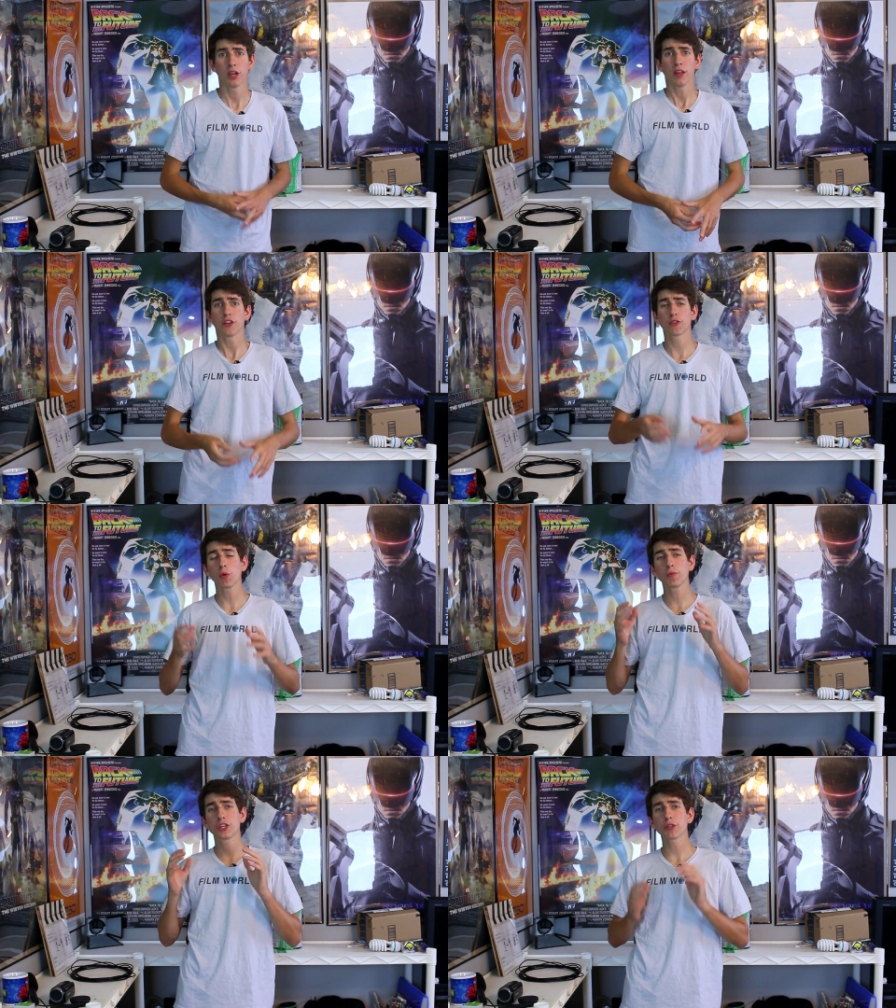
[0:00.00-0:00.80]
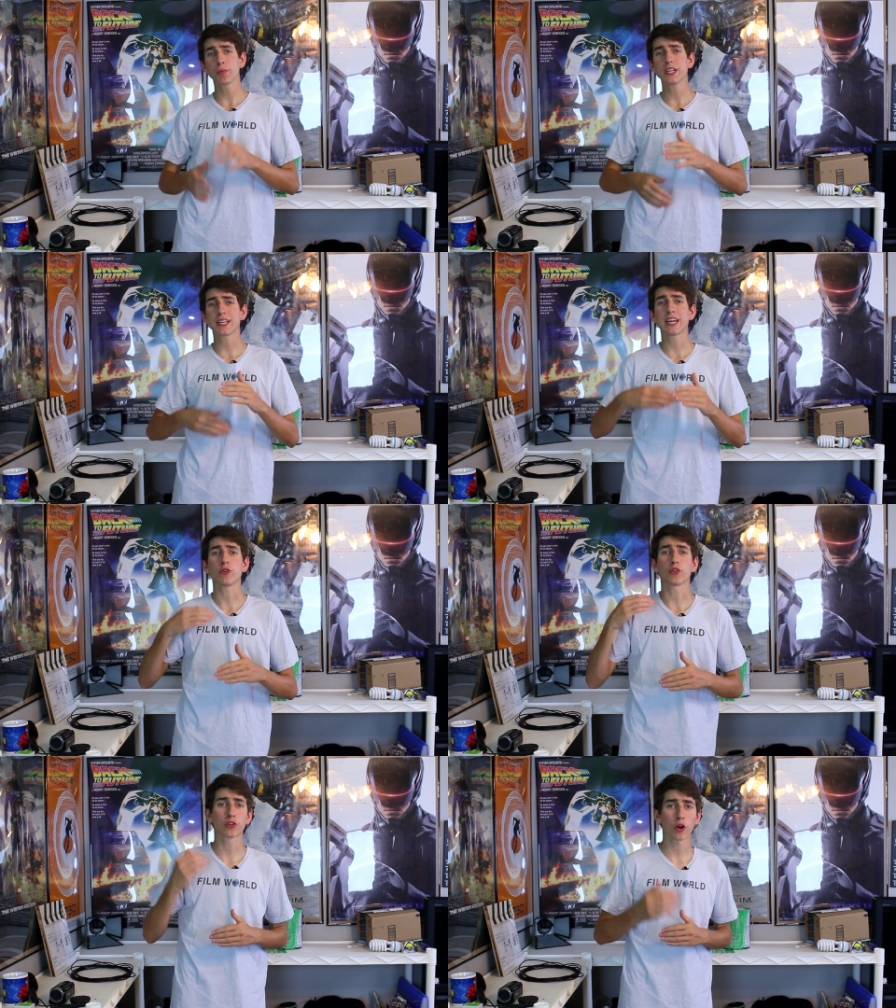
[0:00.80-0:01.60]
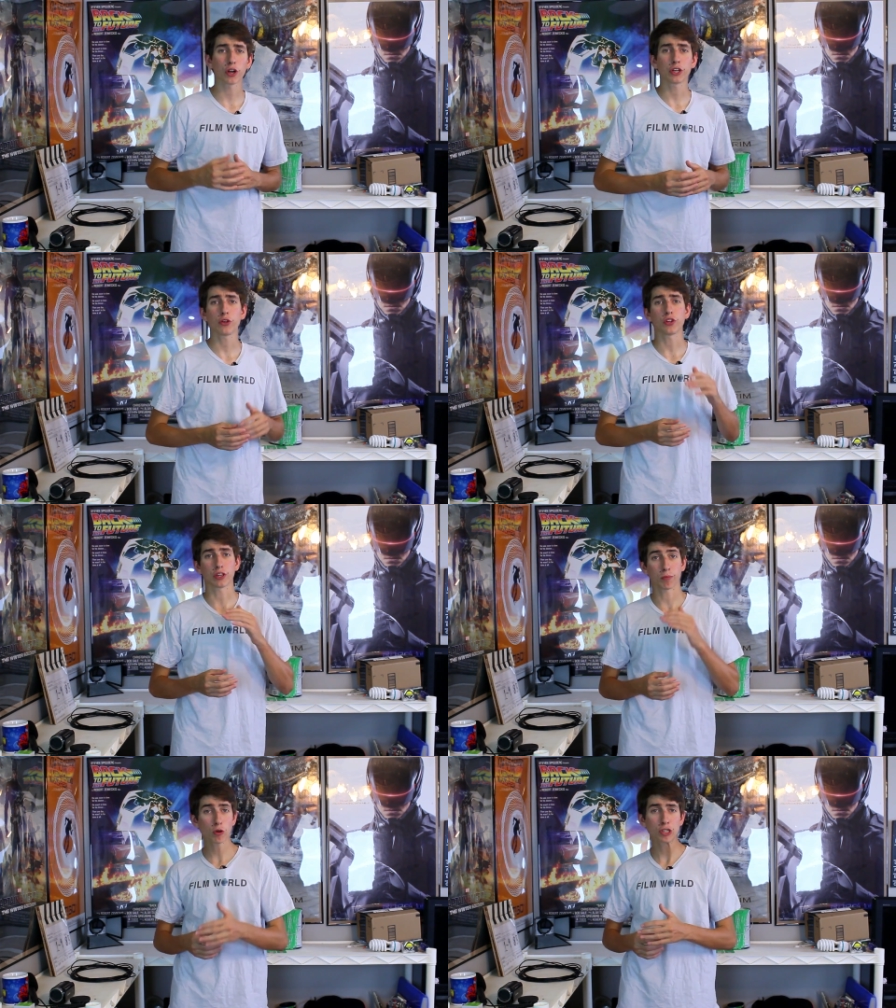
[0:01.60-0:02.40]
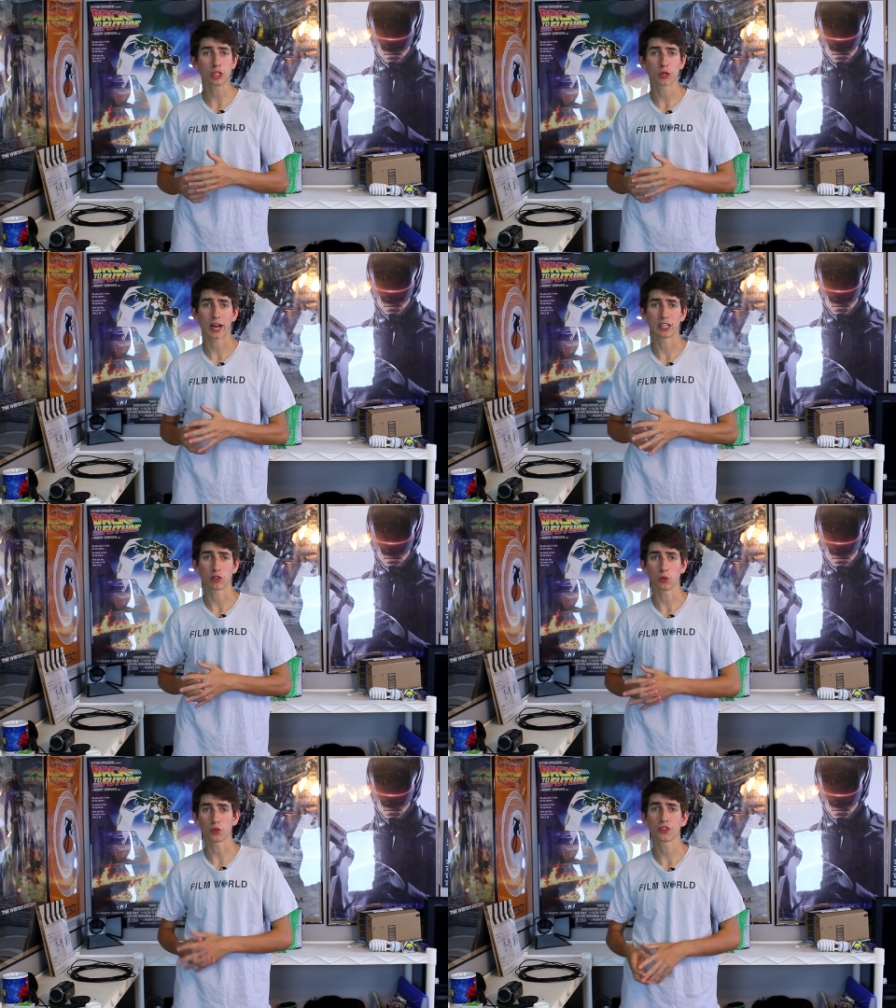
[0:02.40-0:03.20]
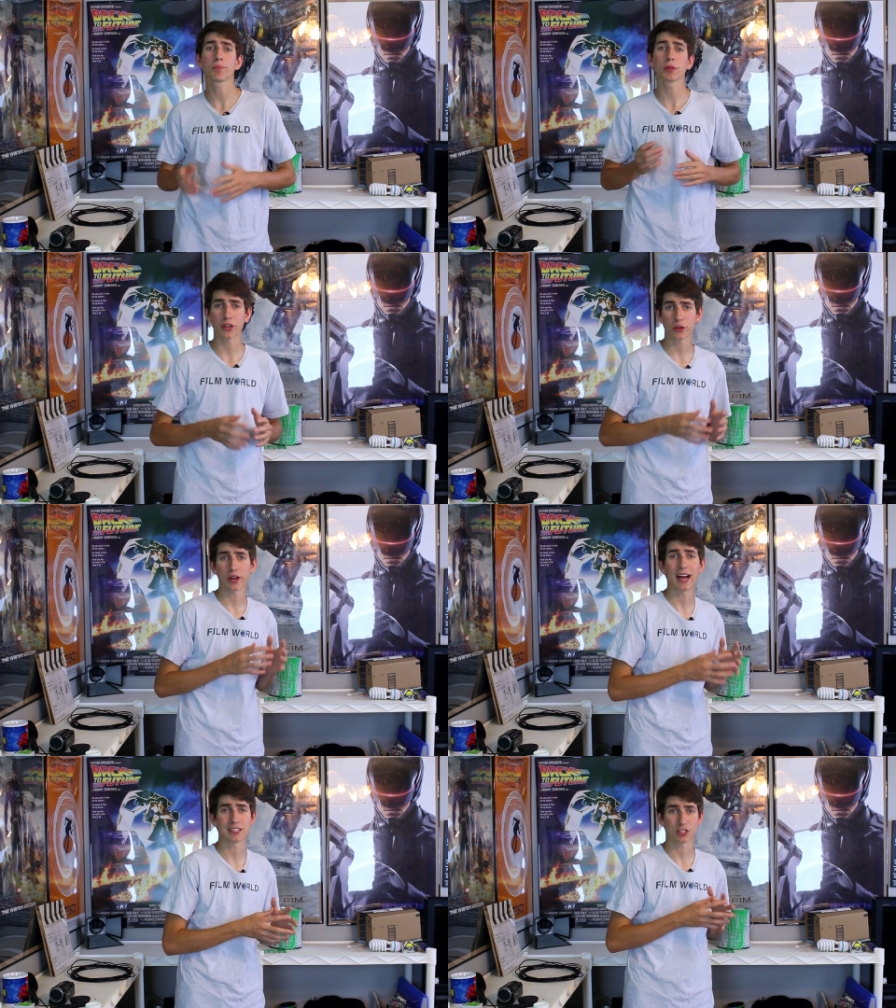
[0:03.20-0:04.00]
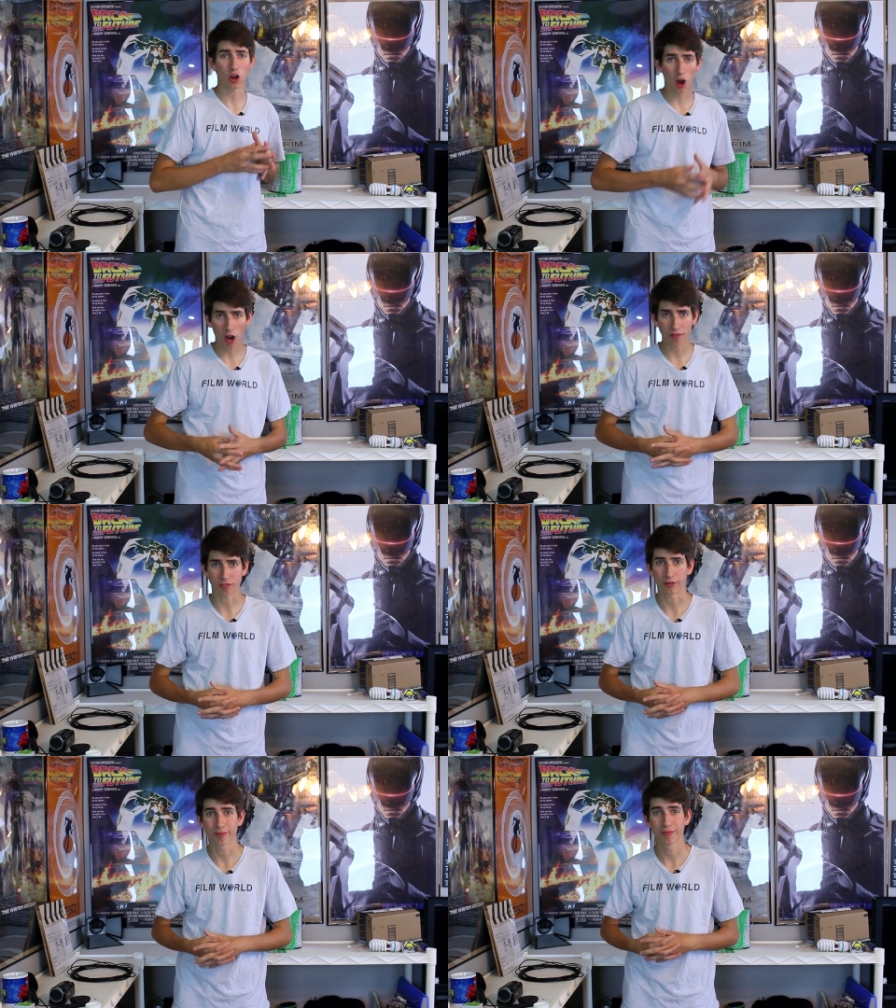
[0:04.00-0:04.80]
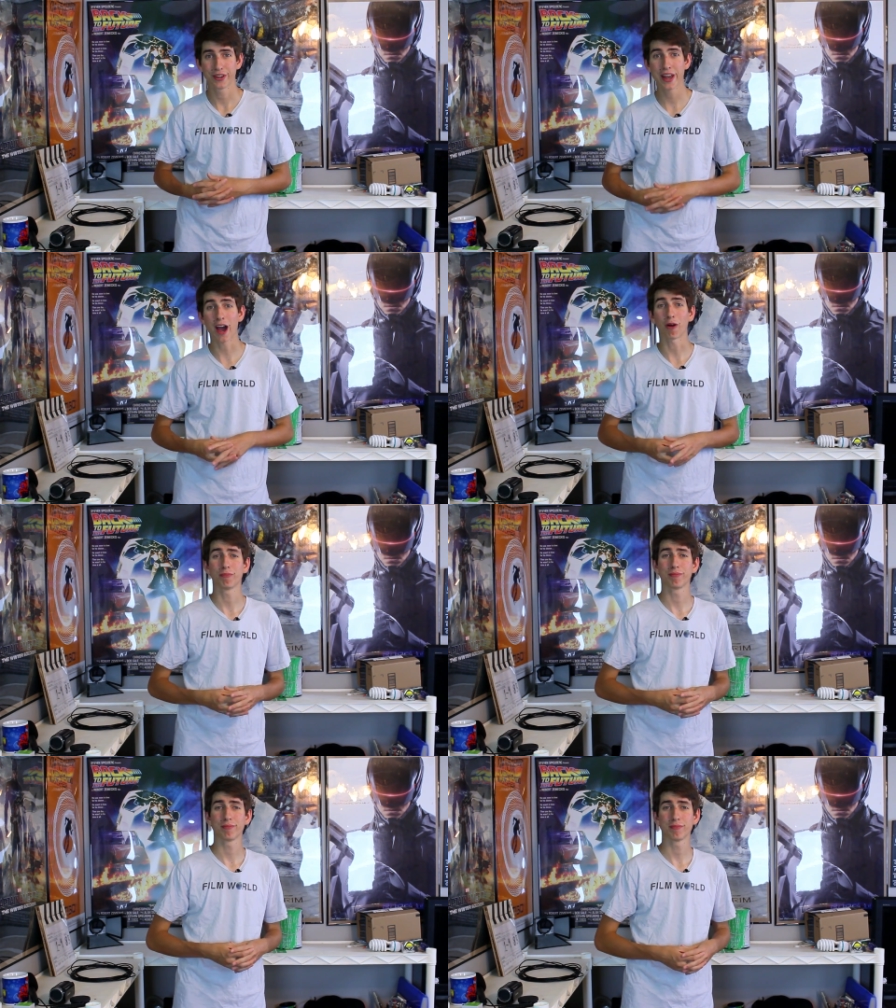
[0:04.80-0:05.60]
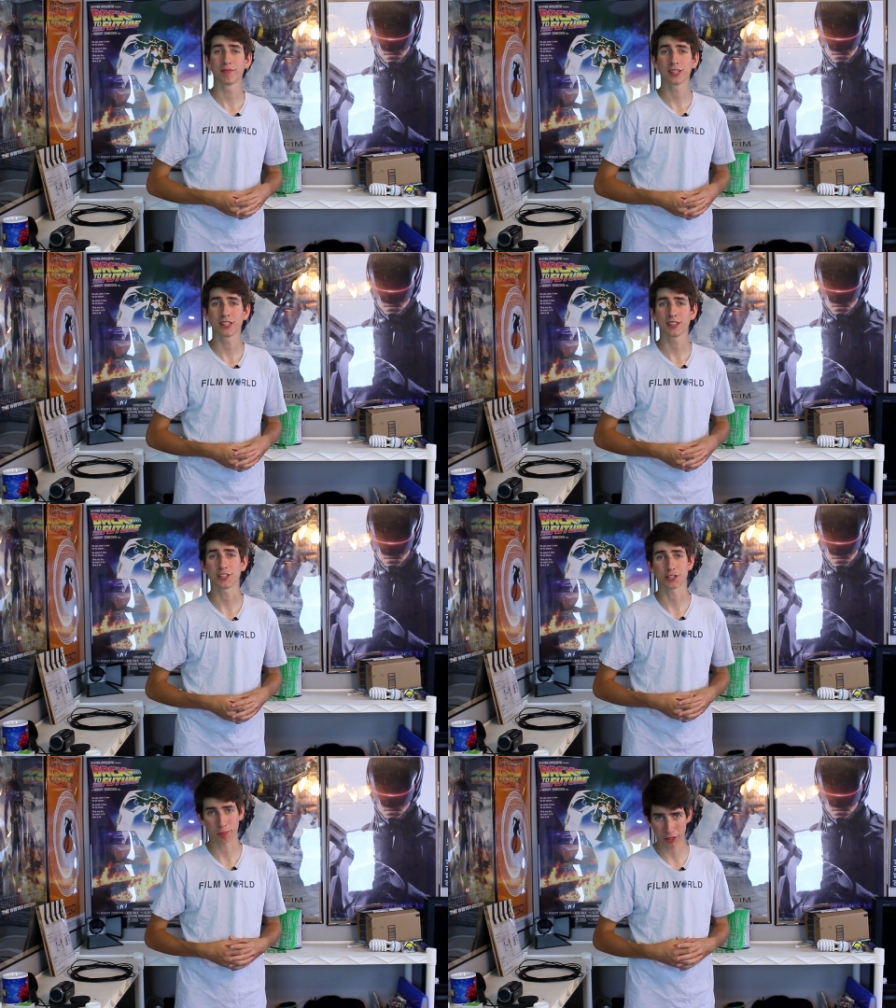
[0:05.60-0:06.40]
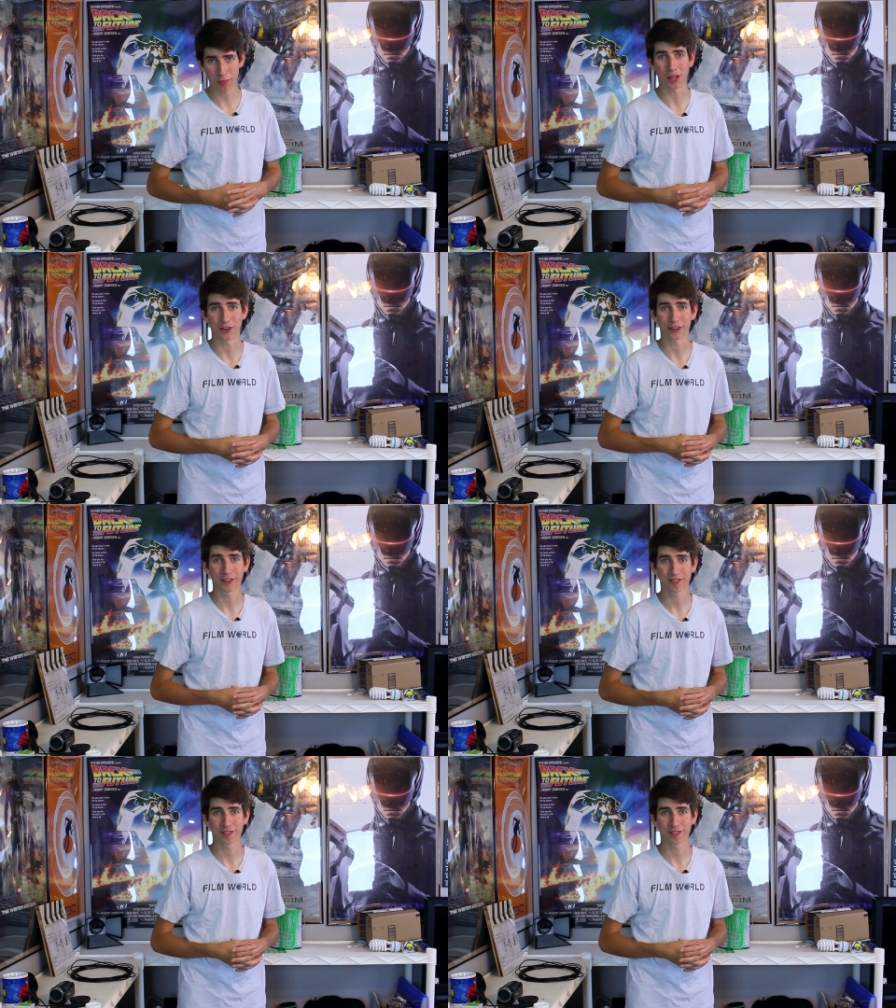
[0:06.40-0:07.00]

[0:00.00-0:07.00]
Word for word: This will just be to get you started using the motion tracking tools that Blender has to offer. Now, let's jump into Blender.